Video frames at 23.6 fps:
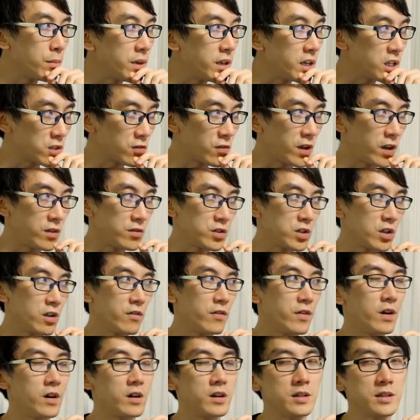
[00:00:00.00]
PS5 so
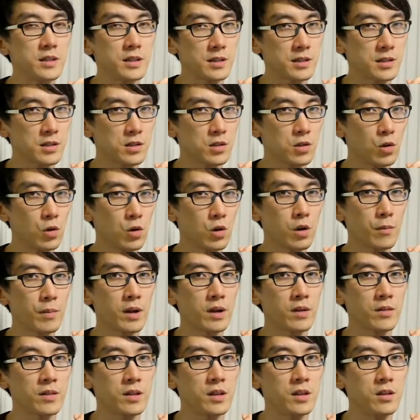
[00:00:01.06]
far is this talk
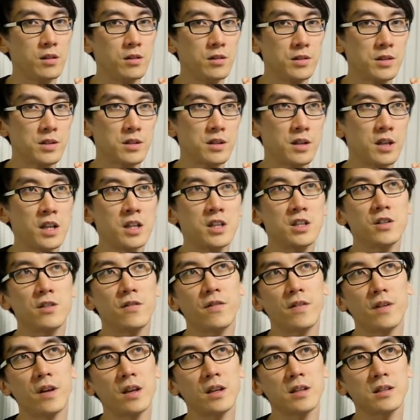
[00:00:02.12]
about the user
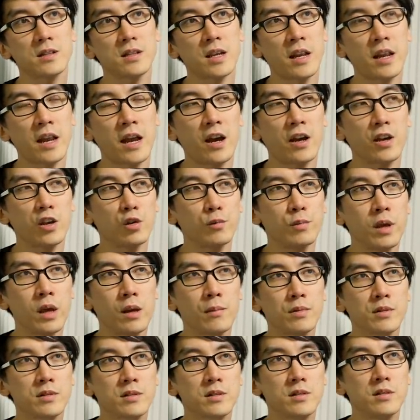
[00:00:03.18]
interface and how you'll be
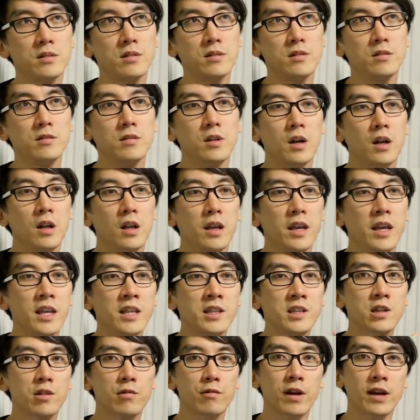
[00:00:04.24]
able to
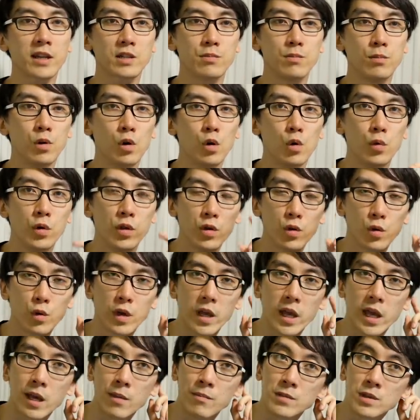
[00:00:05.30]
interact more with your
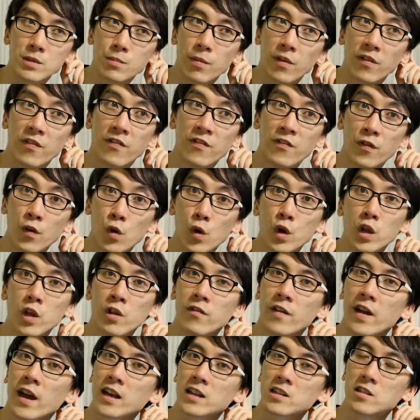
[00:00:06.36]
games before you've
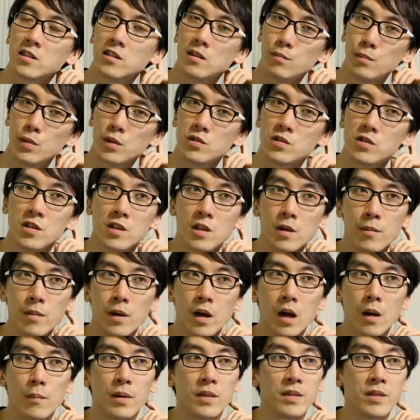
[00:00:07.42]
actually booted them up.